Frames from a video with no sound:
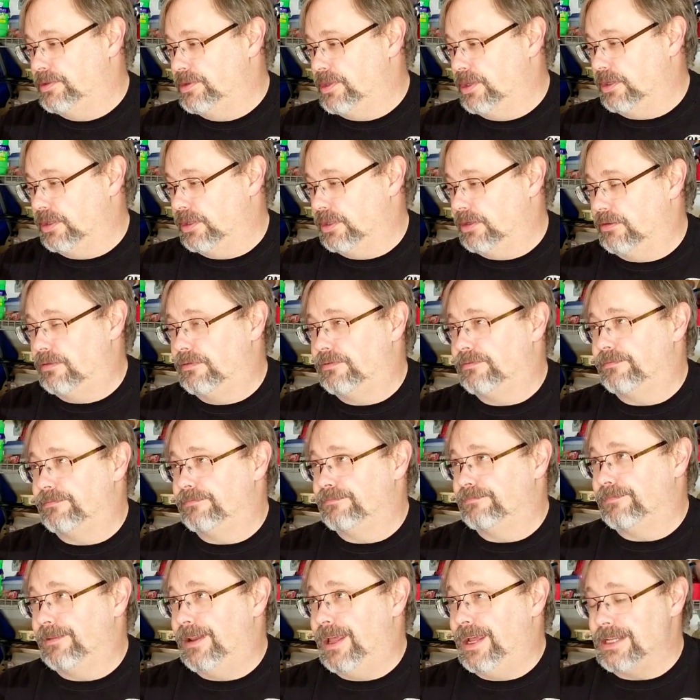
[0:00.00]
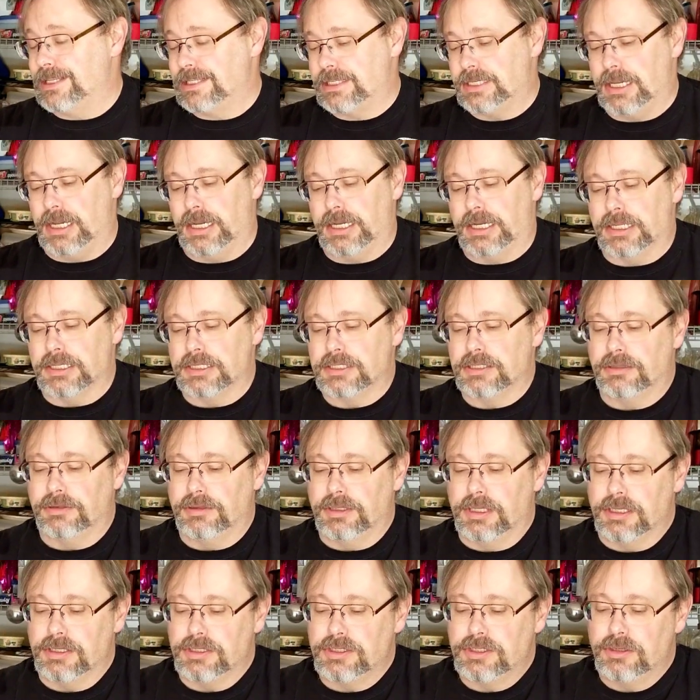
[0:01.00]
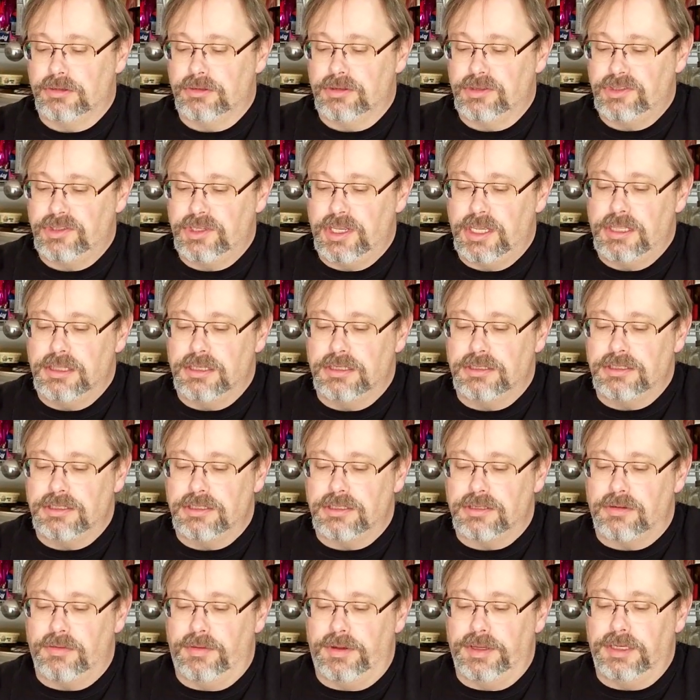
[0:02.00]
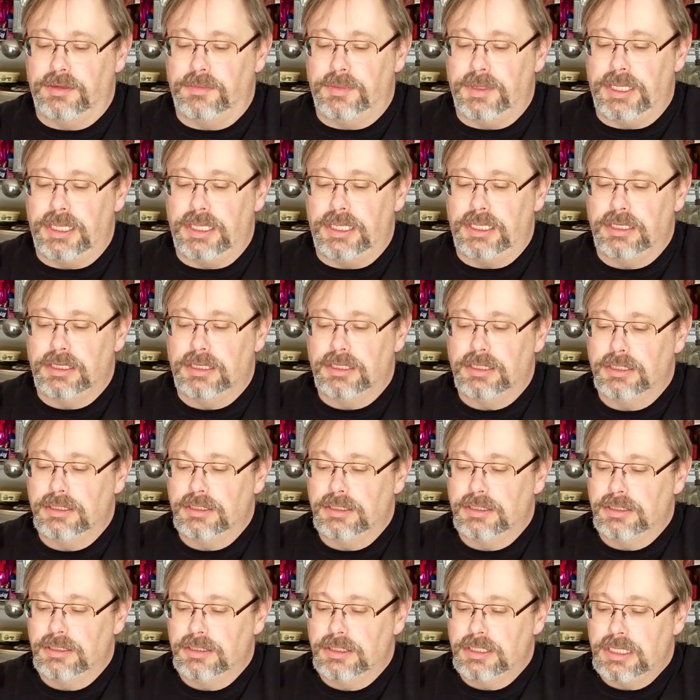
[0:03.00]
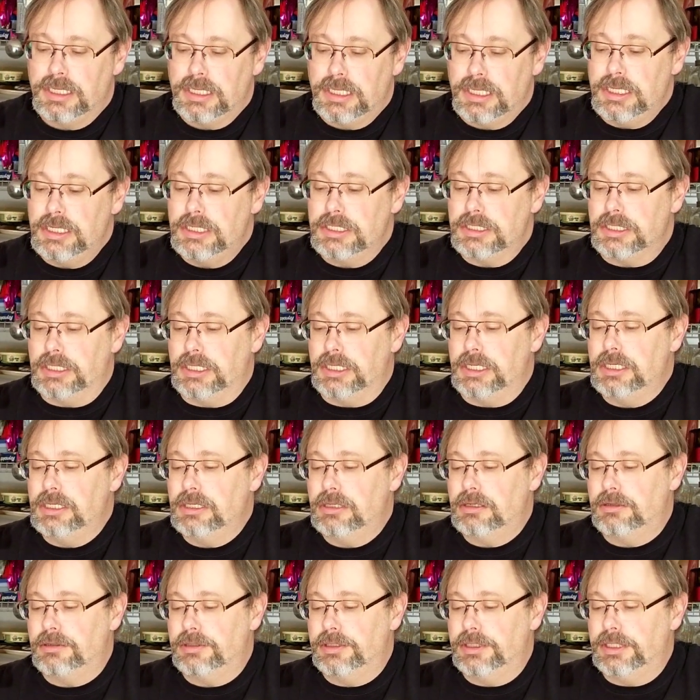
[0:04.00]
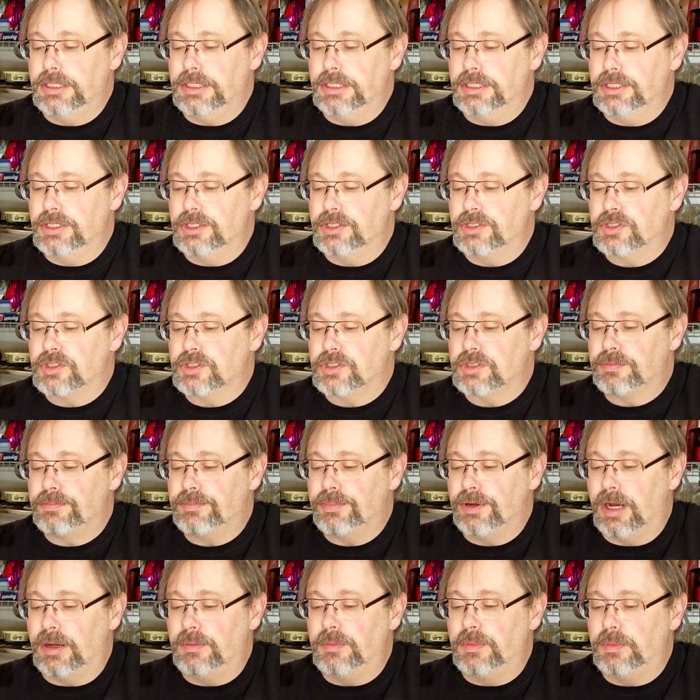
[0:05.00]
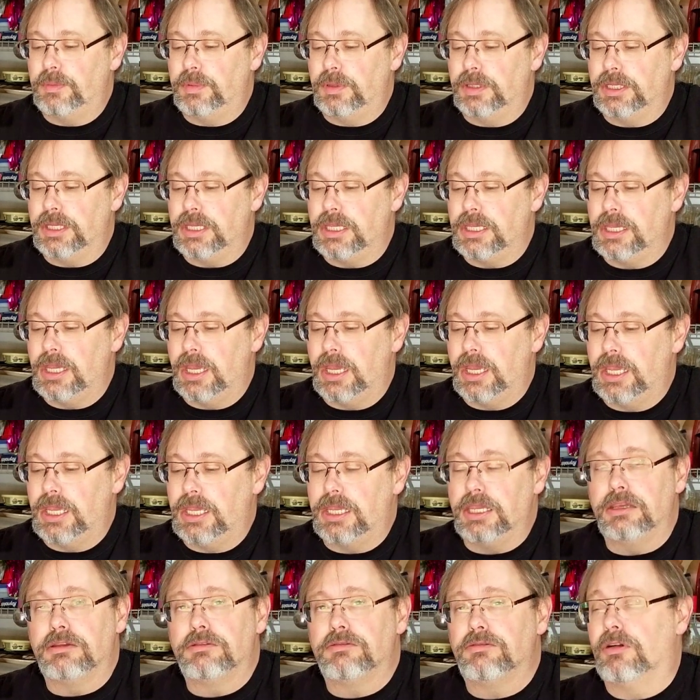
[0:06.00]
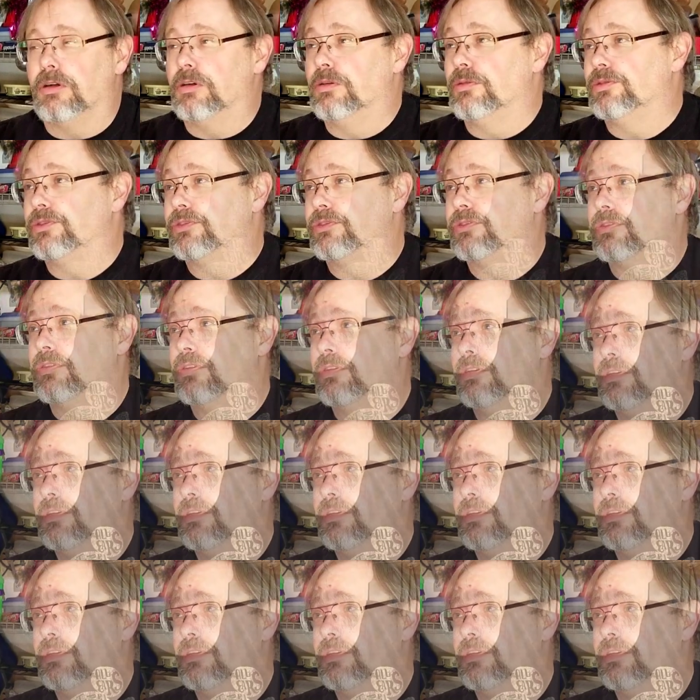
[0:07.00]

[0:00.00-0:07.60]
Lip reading: the little light sockets on this. So to say this is going to be easy is probably a gross